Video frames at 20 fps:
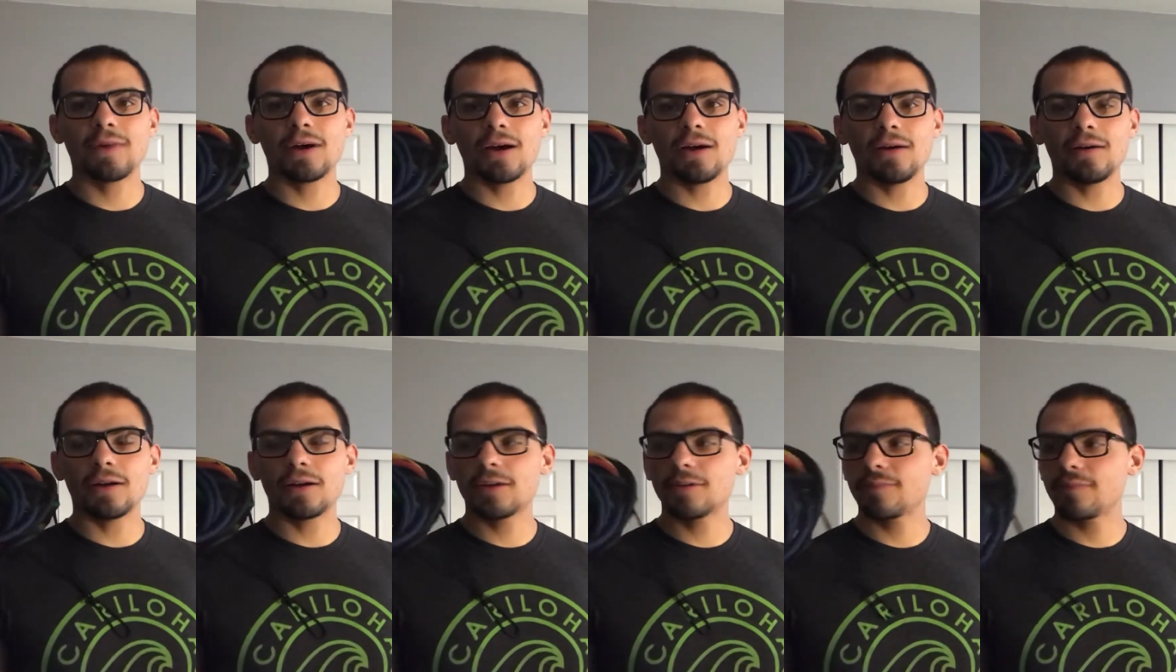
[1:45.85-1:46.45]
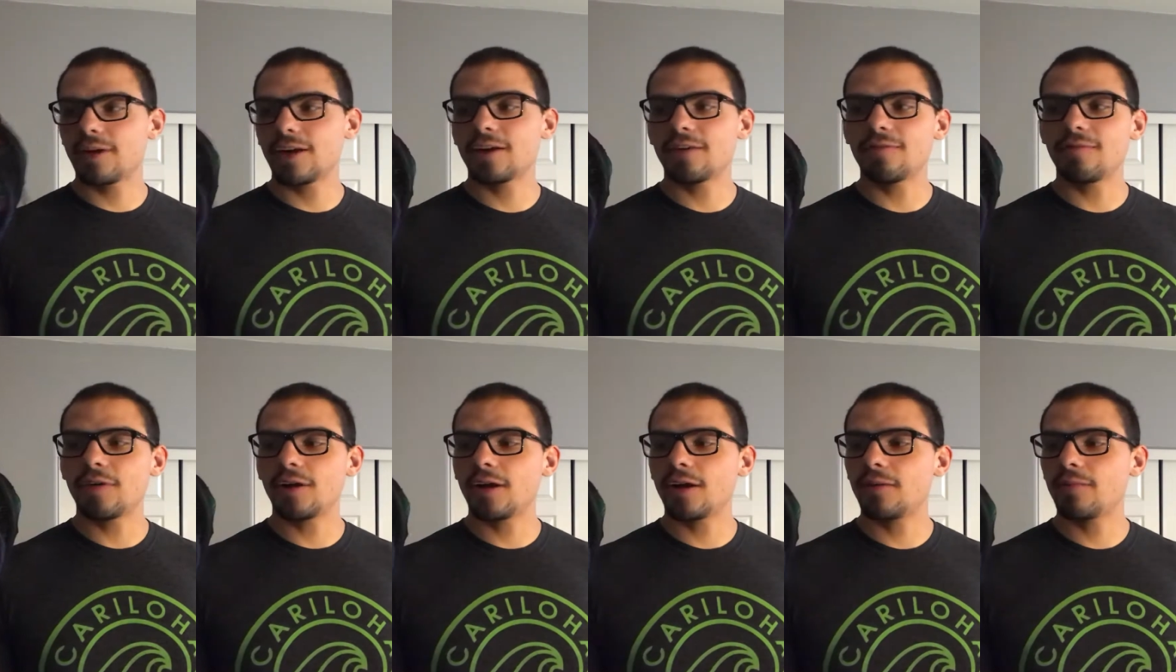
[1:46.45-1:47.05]
a good pair
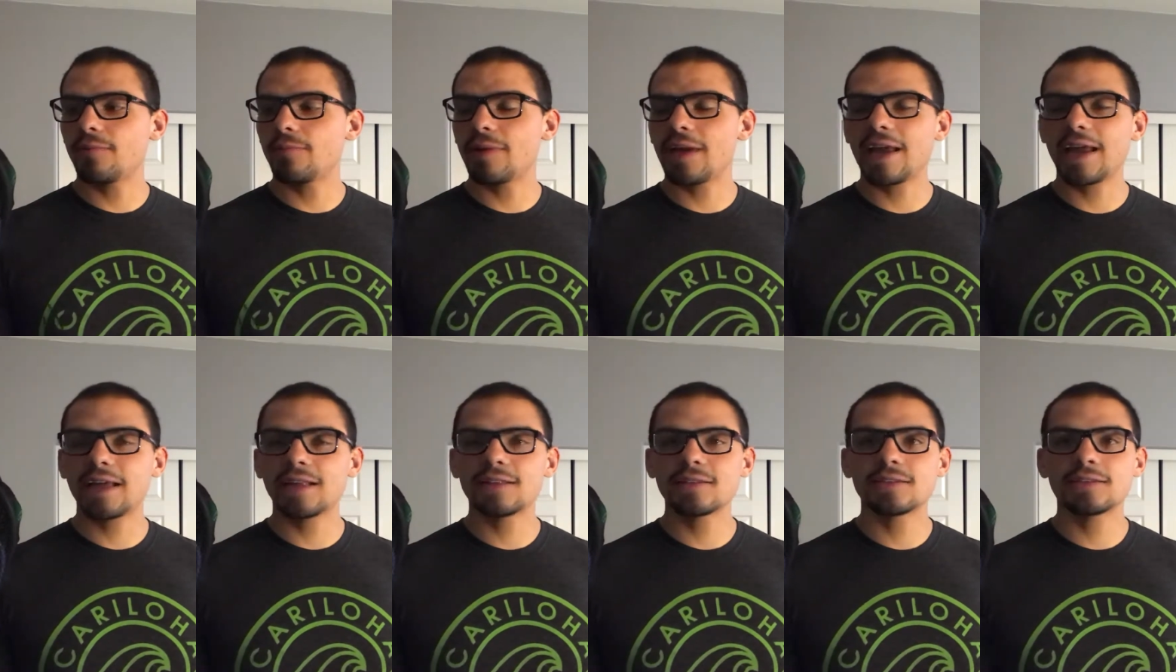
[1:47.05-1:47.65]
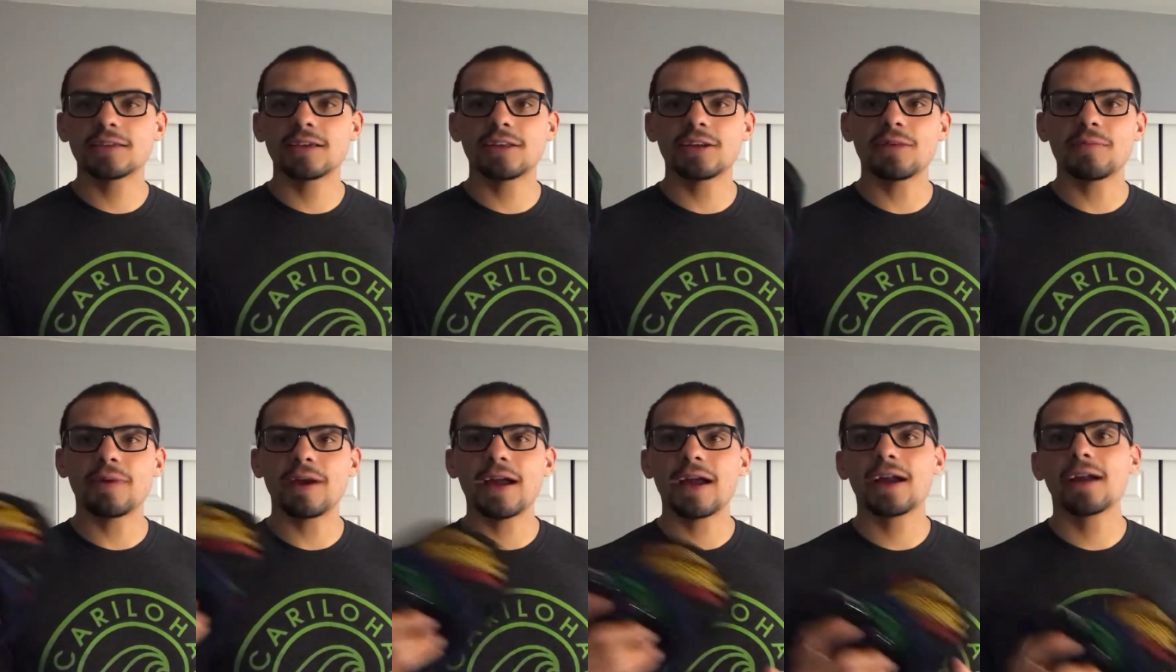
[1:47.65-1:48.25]
of bands in your
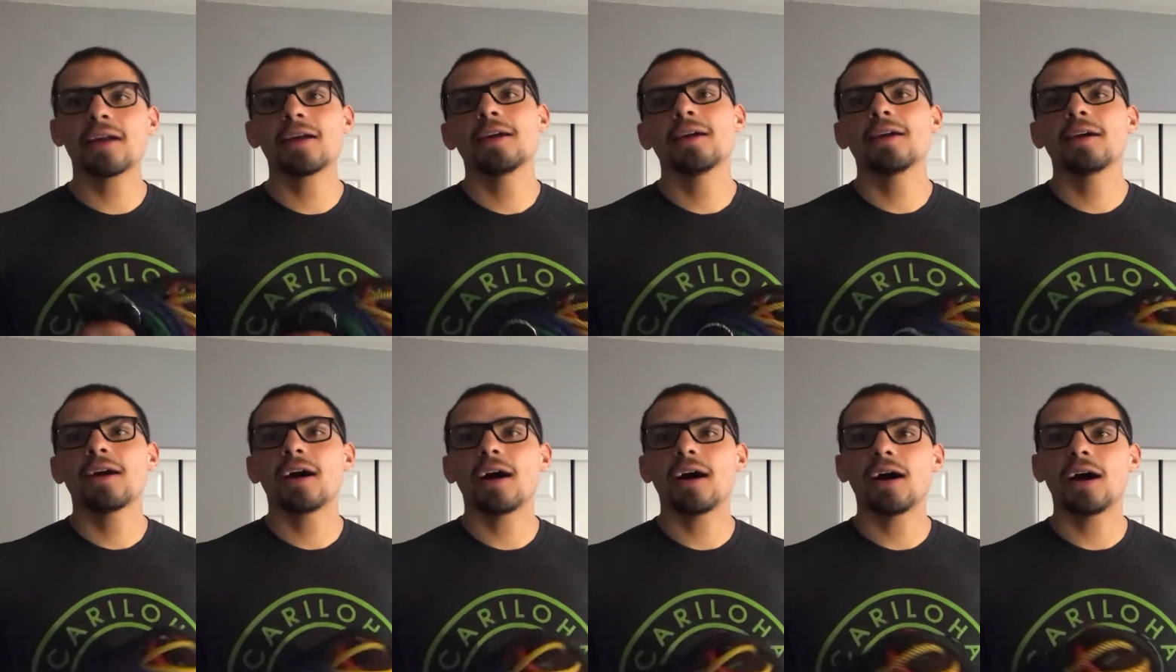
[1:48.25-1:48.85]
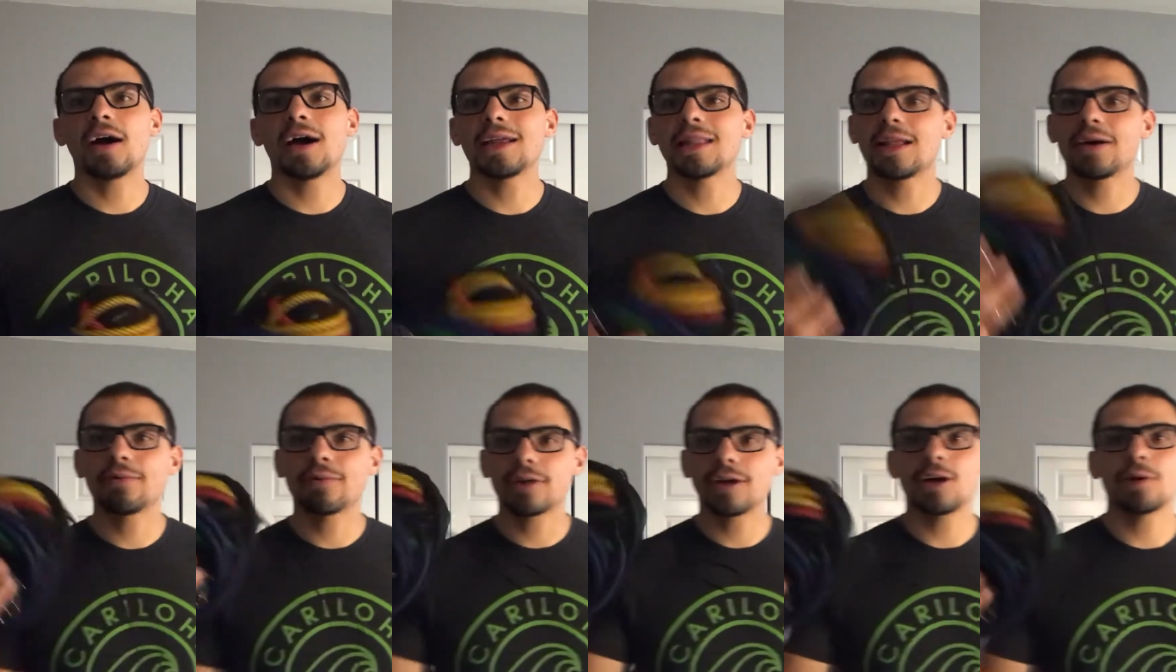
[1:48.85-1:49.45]
bag, and
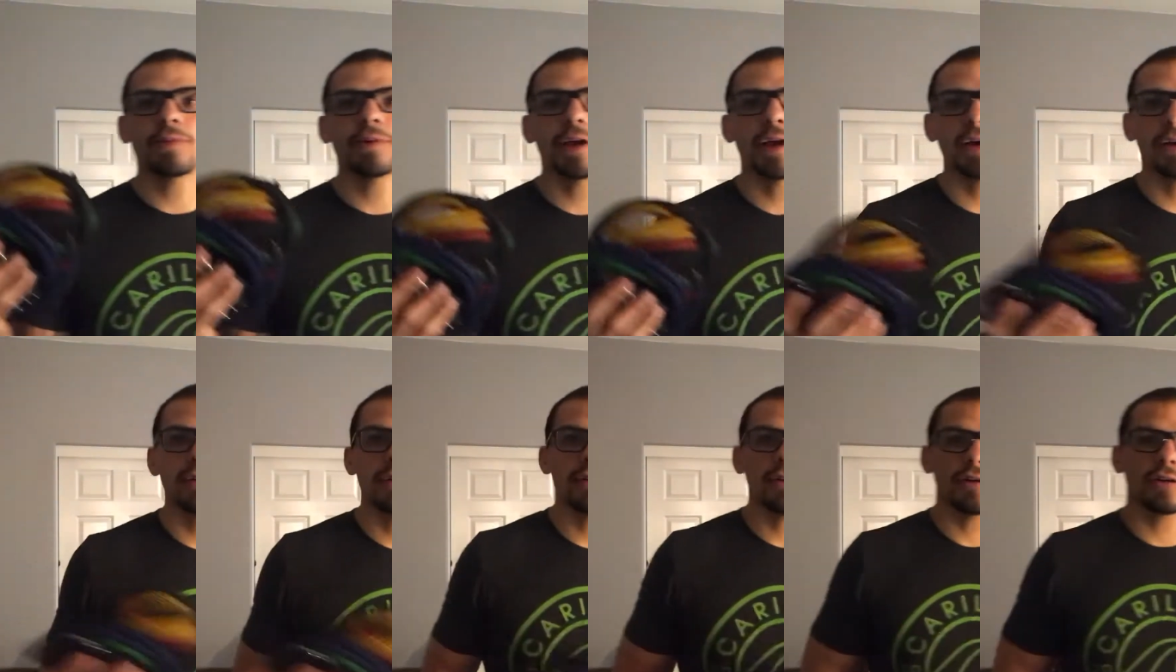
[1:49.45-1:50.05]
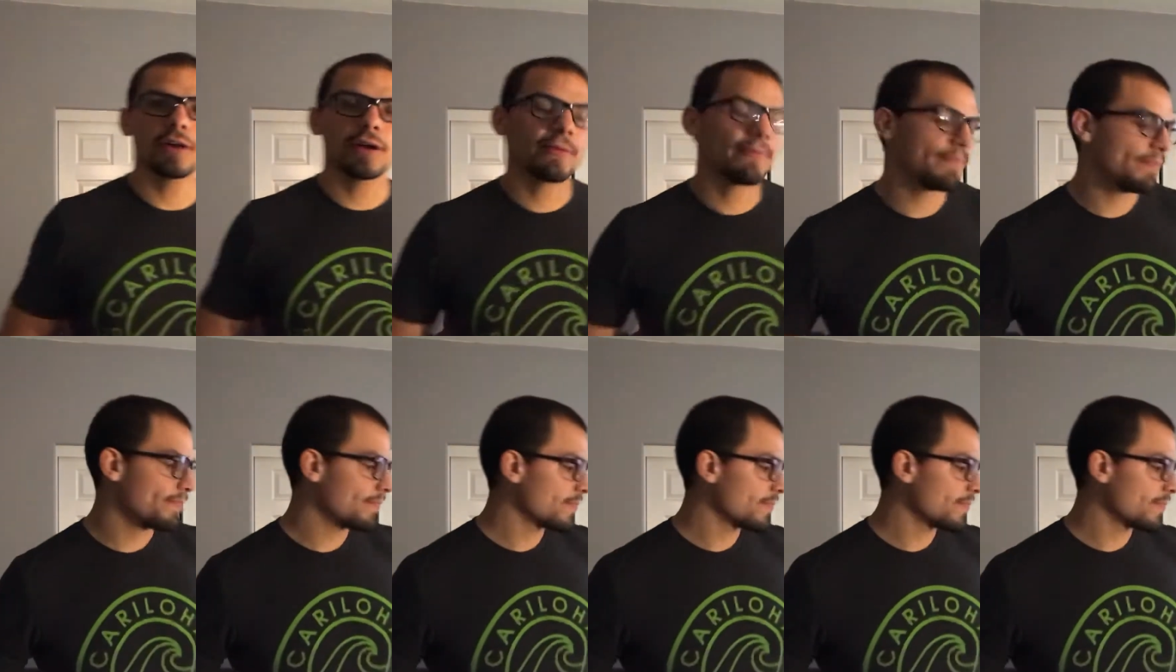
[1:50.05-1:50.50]
that would help you out. Okay.